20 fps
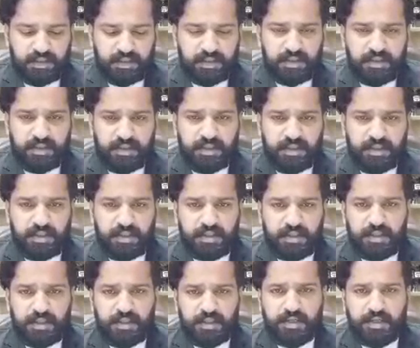the
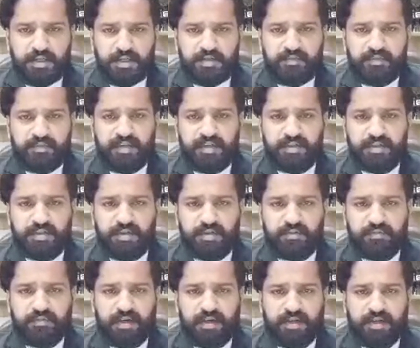divisions
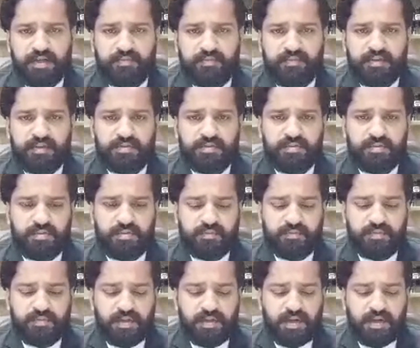of Hanafi school of
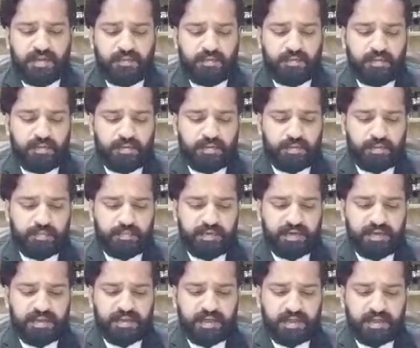thought. I am going to
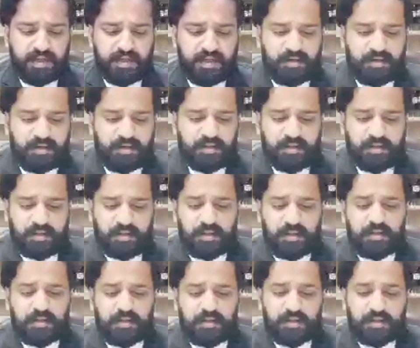repeat the again.
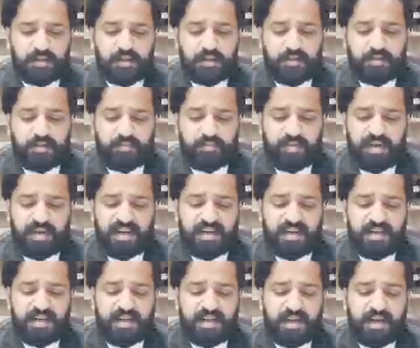
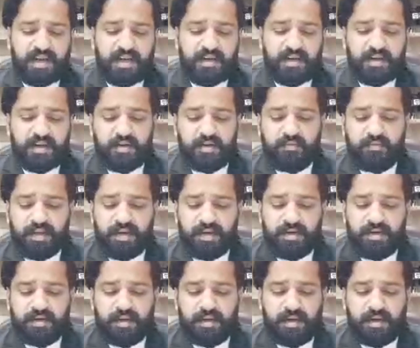Valid and
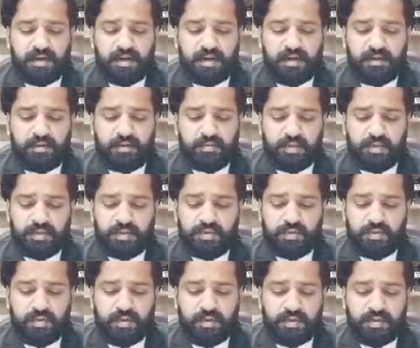invalid, according to the
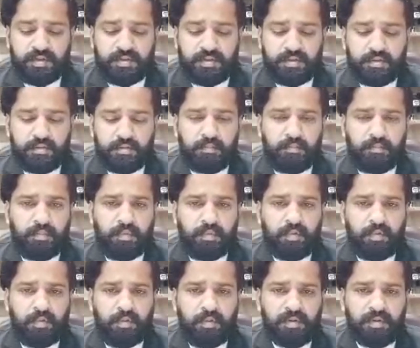jurist,
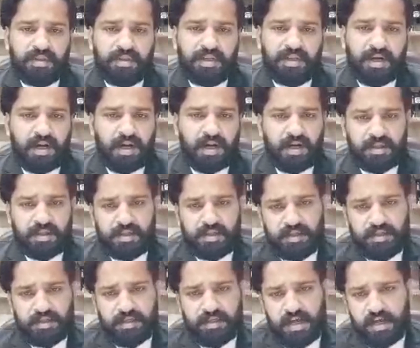both are the
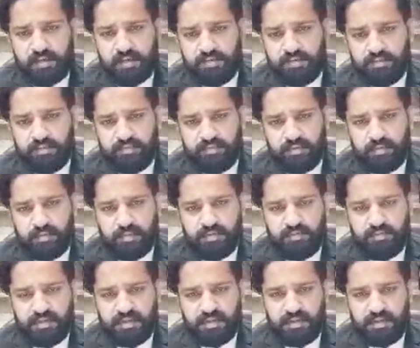types of hukm
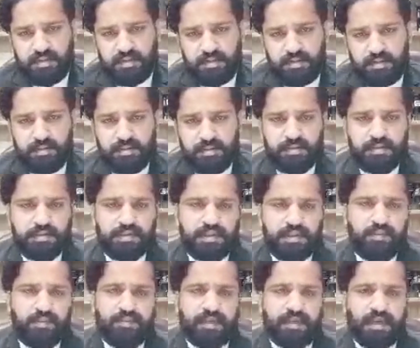al-wadi.
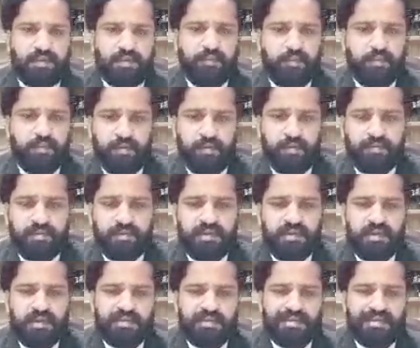Sometimes hukm
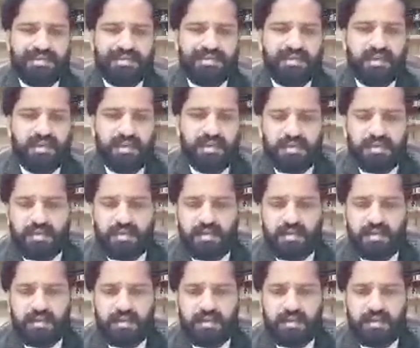al-wadi is clearly,